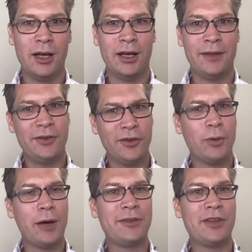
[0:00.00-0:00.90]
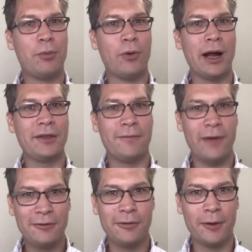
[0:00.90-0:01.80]
This is where we separate the
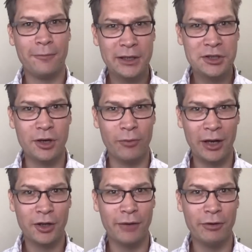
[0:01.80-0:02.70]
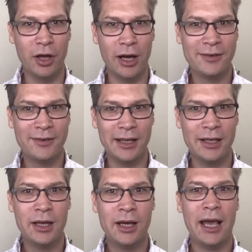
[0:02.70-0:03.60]
fact from the fiction around
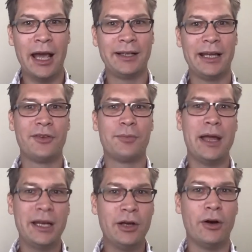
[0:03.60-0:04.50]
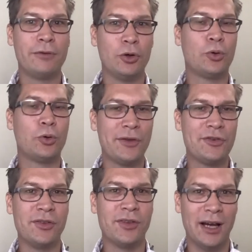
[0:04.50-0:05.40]
COVID-19 and get as many of your
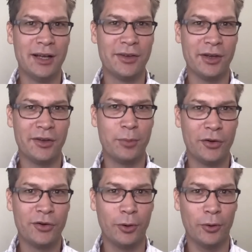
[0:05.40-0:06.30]
questions answered as possible.